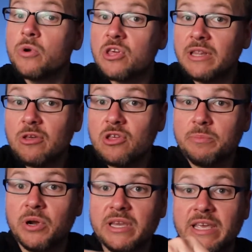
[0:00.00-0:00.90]
which allows you
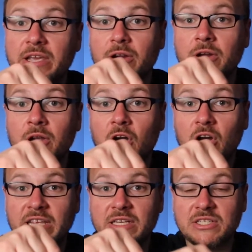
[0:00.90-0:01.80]
to put gear on each